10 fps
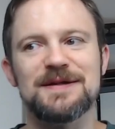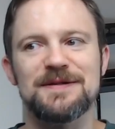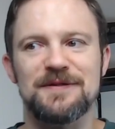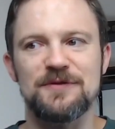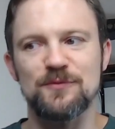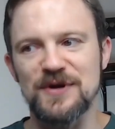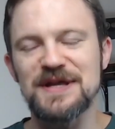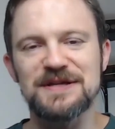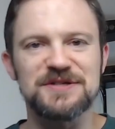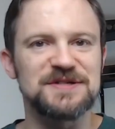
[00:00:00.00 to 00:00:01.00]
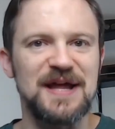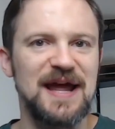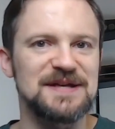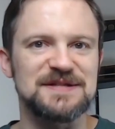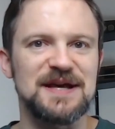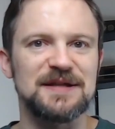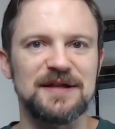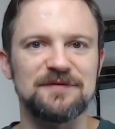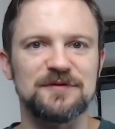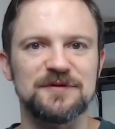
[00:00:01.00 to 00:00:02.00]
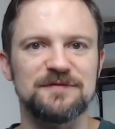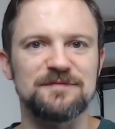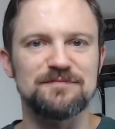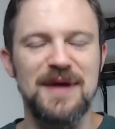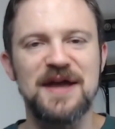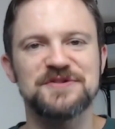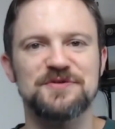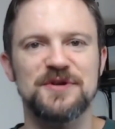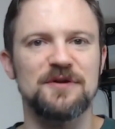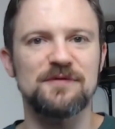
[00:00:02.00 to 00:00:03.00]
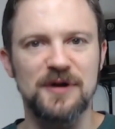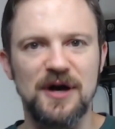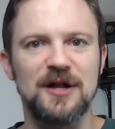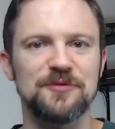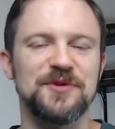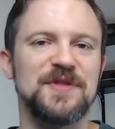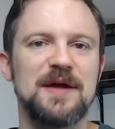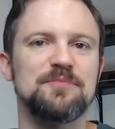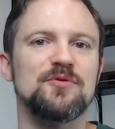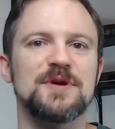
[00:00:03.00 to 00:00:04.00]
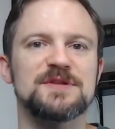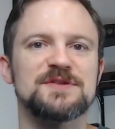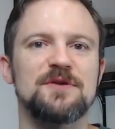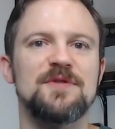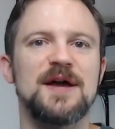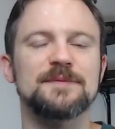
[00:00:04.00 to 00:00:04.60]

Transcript: The ring just has that level of mastery over Gollum at that point, so that